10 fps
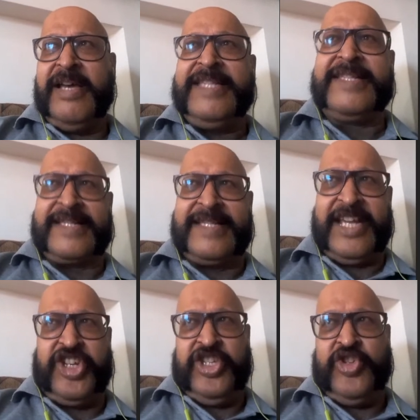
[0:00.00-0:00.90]
in
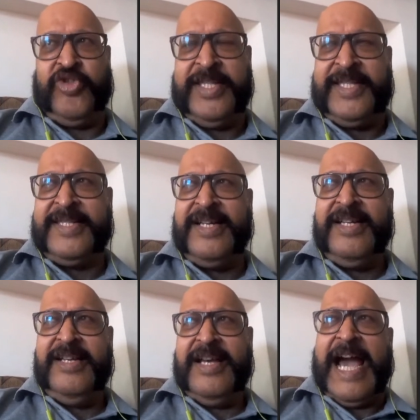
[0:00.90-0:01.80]
succession, Julius Caesar,
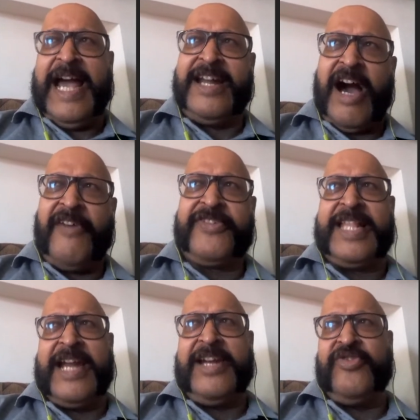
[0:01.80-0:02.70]
and after
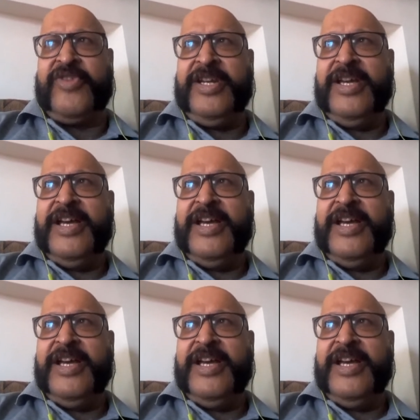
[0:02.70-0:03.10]
that you read